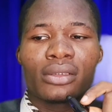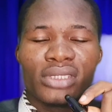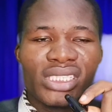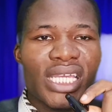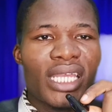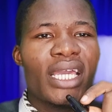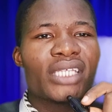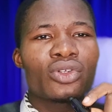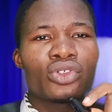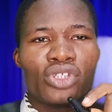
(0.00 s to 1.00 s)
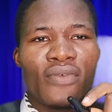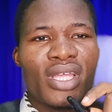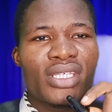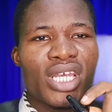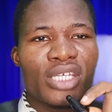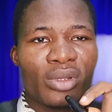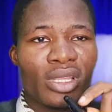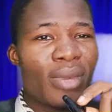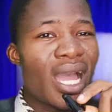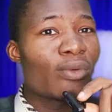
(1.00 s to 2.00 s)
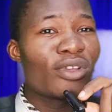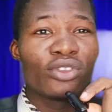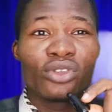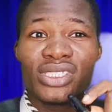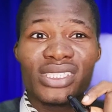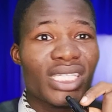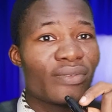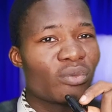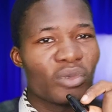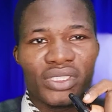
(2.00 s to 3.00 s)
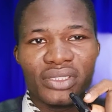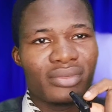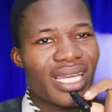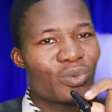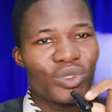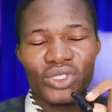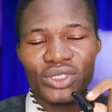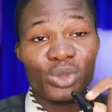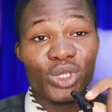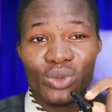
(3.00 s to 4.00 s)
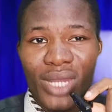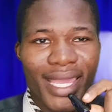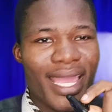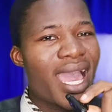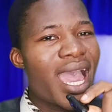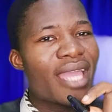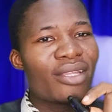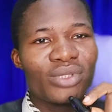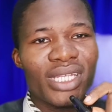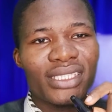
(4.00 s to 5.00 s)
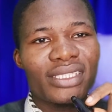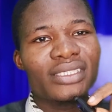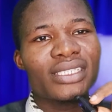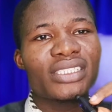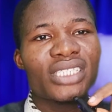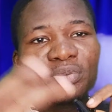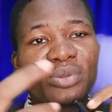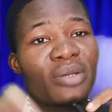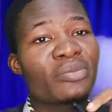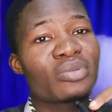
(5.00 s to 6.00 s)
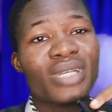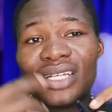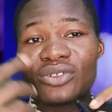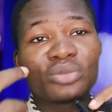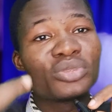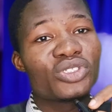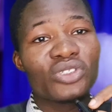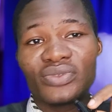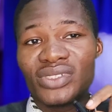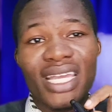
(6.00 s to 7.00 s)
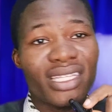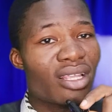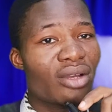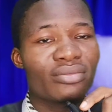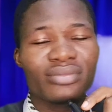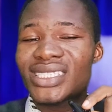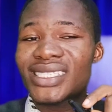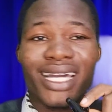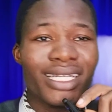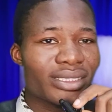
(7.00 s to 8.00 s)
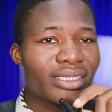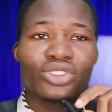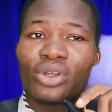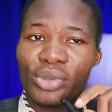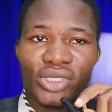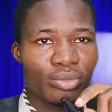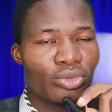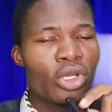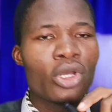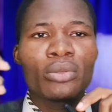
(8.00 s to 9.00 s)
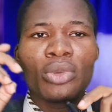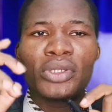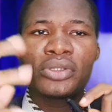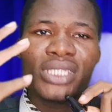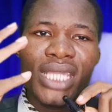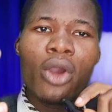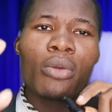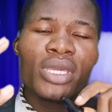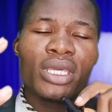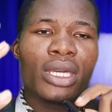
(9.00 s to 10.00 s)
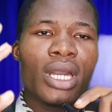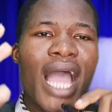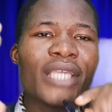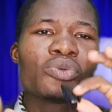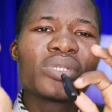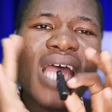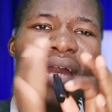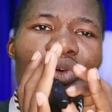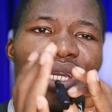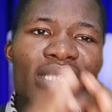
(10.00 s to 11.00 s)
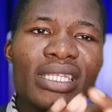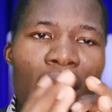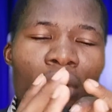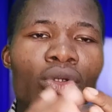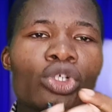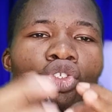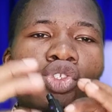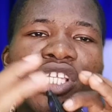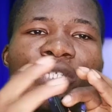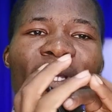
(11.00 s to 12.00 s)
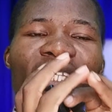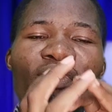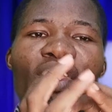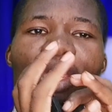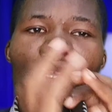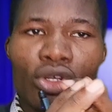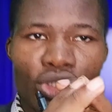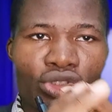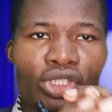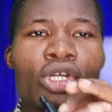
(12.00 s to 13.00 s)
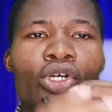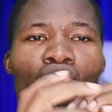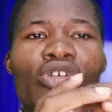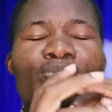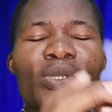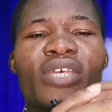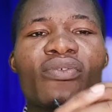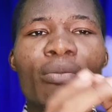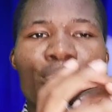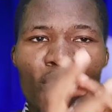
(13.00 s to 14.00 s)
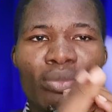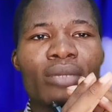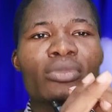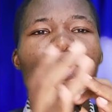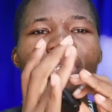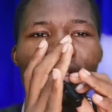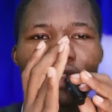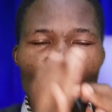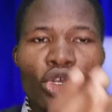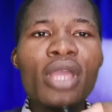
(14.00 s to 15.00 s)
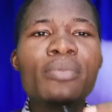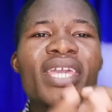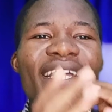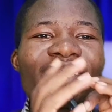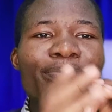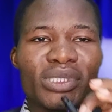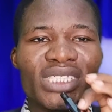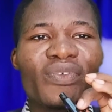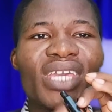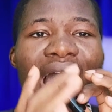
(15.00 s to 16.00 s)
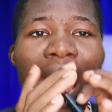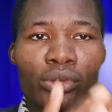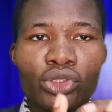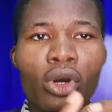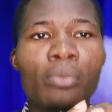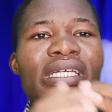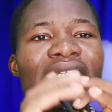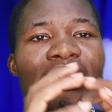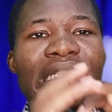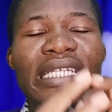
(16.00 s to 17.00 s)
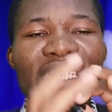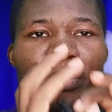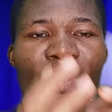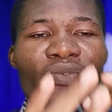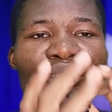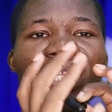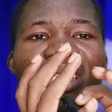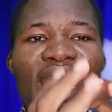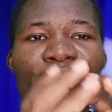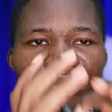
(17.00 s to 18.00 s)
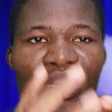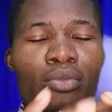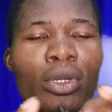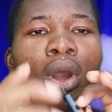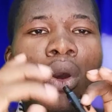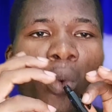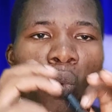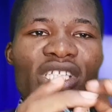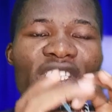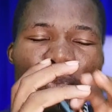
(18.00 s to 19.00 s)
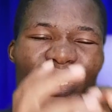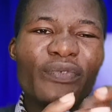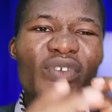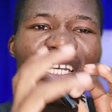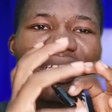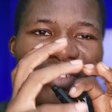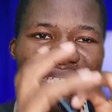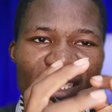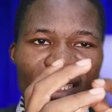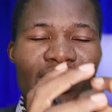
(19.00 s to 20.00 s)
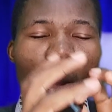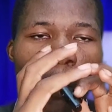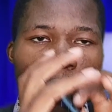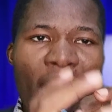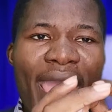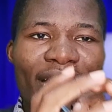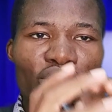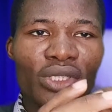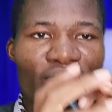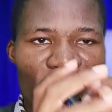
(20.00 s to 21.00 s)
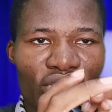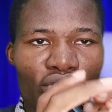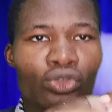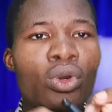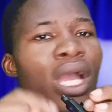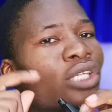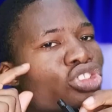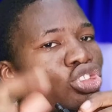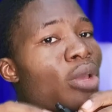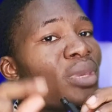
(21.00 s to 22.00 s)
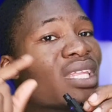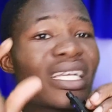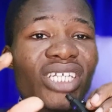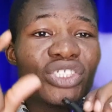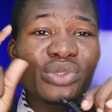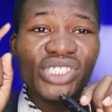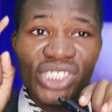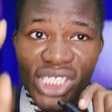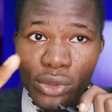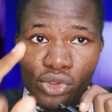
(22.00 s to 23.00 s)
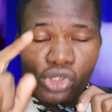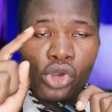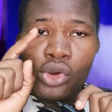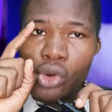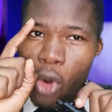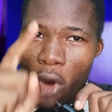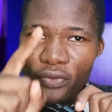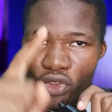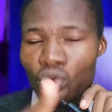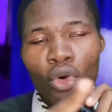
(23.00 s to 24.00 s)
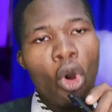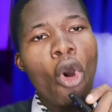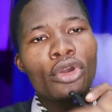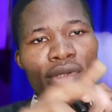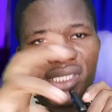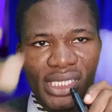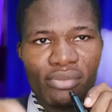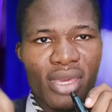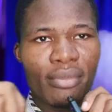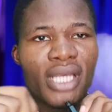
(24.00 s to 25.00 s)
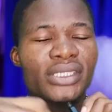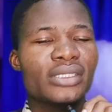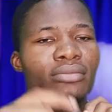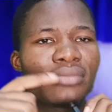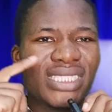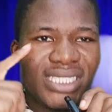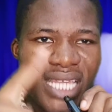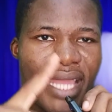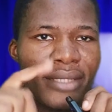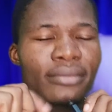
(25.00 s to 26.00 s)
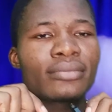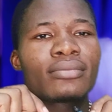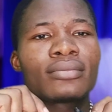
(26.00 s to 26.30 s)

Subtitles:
this idea is going to solve Nigeria's problem, I will not give you money. I will not. Because why? I know that Nigeria's problem cannot be solved right now. It can't. It's not possible. But when you tell me and you narrow it down to a specific industry, to a specific problem, showing me a specific outcome in a specific time frame with specific reasons why I should invest in you, show me necessary skills of you or your team members, then